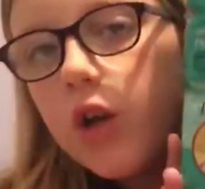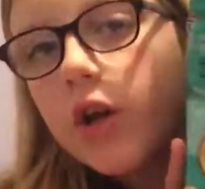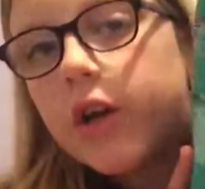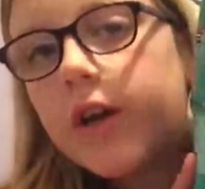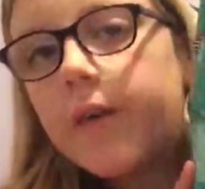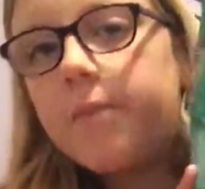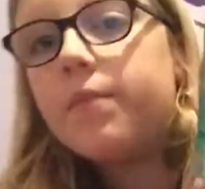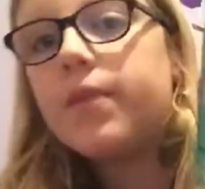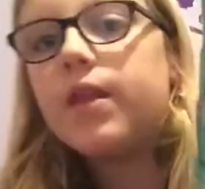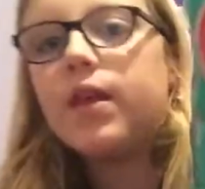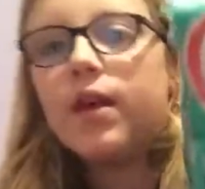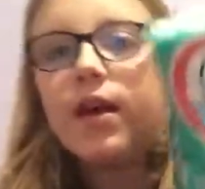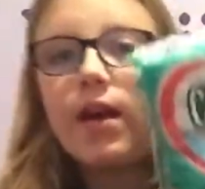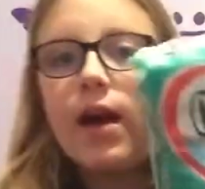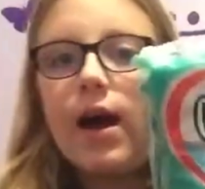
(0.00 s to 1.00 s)
looking,
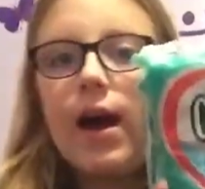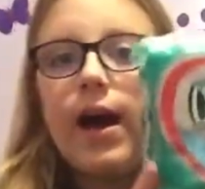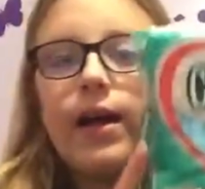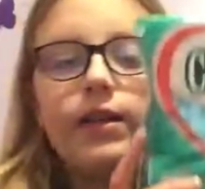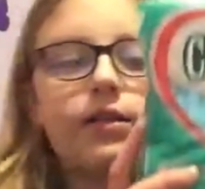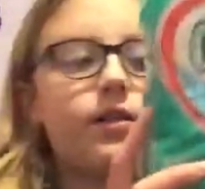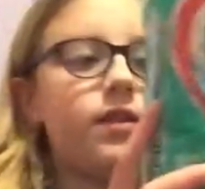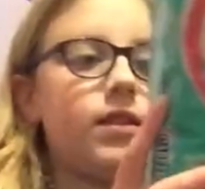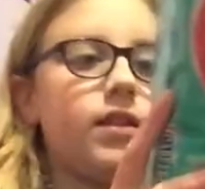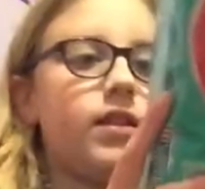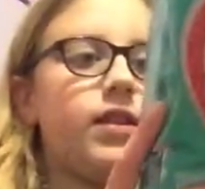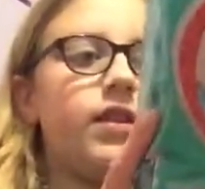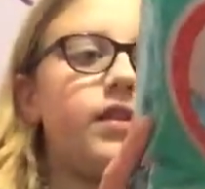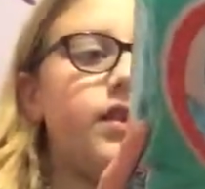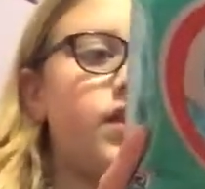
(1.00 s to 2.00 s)
and
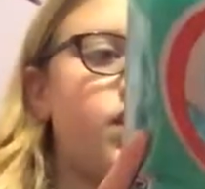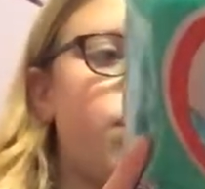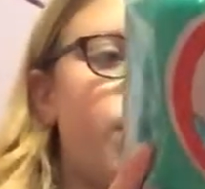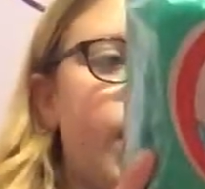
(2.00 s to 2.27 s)
this is the